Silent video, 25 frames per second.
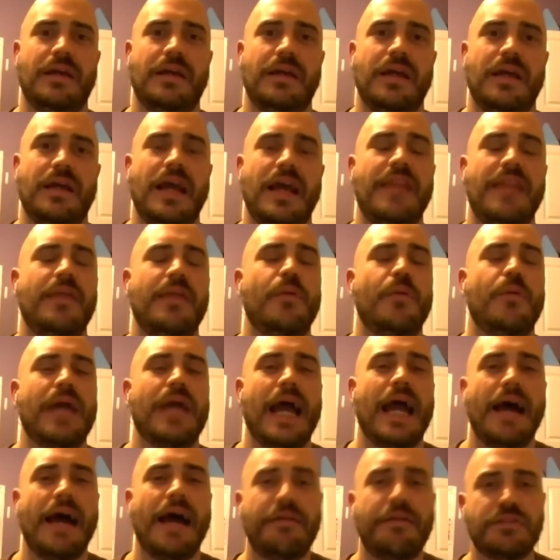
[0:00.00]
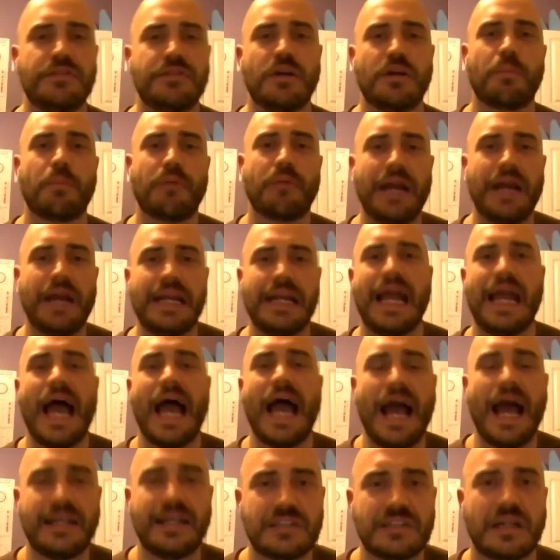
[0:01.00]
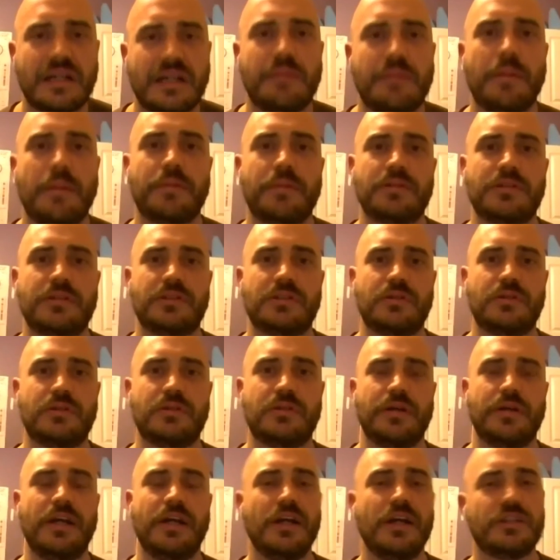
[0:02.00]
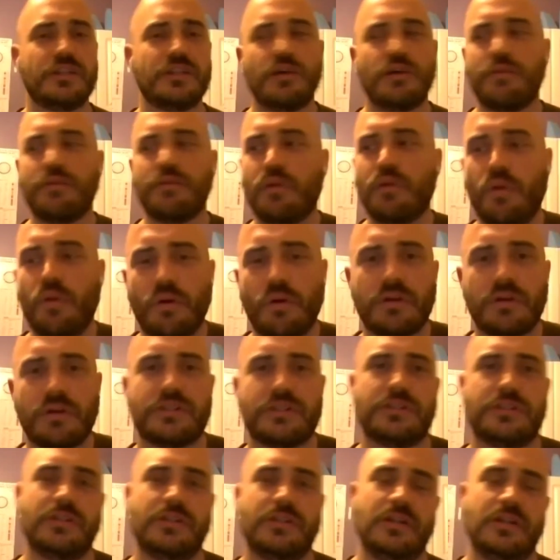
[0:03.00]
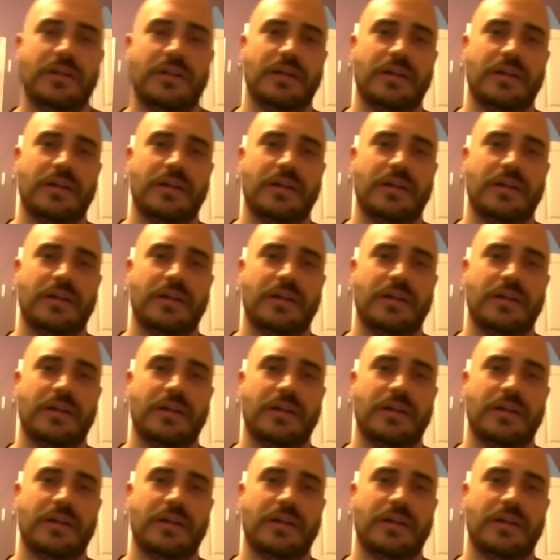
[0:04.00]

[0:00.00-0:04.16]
and then we have our brain has to come up with a story so of course